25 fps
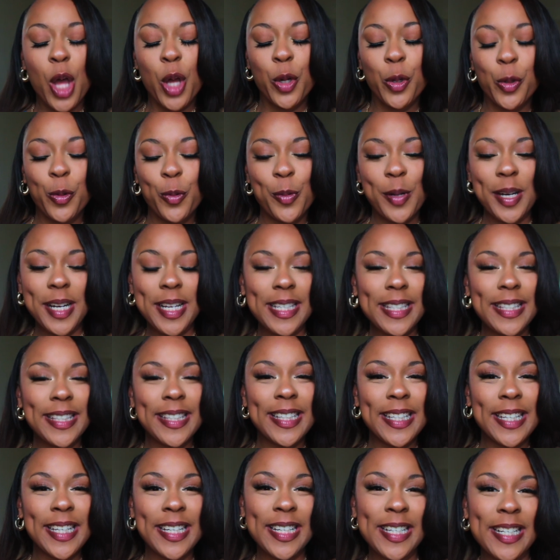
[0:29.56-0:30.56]
What's
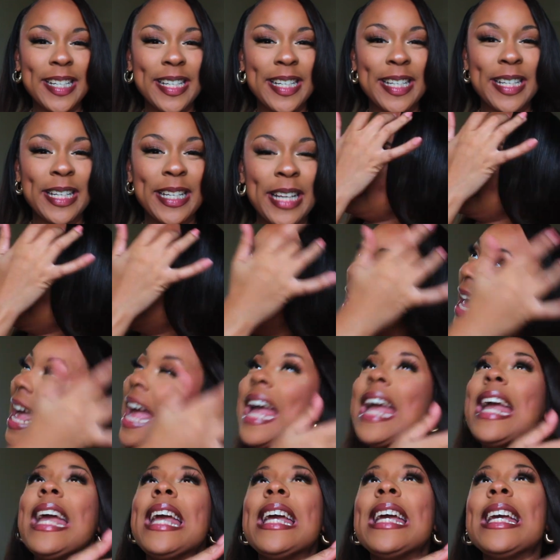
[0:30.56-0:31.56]
good?
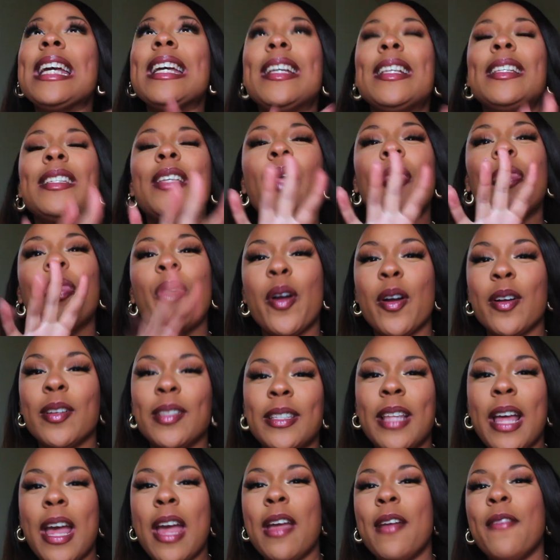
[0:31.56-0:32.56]
Today is
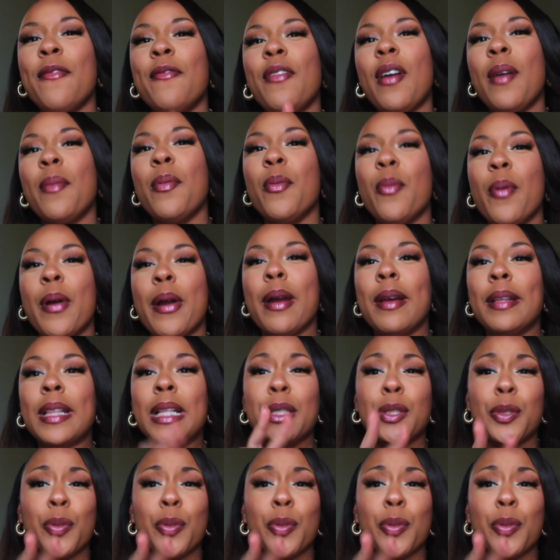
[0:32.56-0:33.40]
Thursday, February the